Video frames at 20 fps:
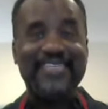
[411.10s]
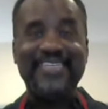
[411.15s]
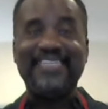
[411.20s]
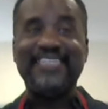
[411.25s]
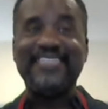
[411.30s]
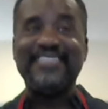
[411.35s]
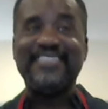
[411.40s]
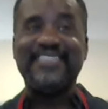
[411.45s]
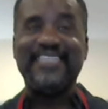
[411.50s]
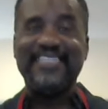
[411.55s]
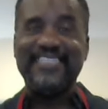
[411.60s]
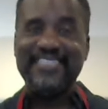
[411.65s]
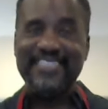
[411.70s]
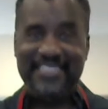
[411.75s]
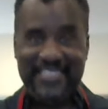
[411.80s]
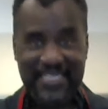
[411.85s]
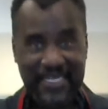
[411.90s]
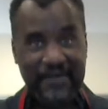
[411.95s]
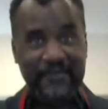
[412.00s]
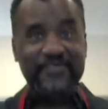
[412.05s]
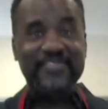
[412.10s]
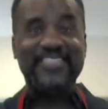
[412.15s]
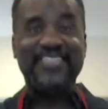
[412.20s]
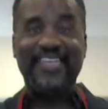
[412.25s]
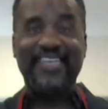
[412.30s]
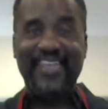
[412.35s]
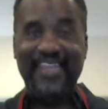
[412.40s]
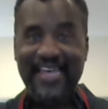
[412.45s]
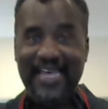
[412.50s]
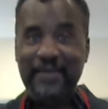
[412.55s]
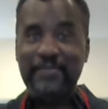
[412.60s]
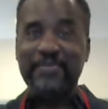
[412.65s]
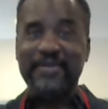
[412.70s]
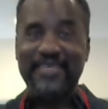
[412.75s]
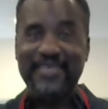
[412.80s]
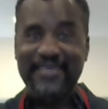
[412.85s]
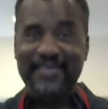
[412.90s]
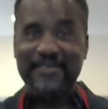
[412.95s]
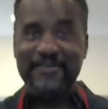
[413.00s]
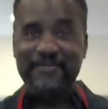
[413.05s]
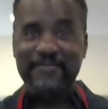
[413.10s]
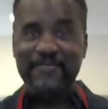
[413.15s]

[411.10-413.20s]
is the stuffed tilapia.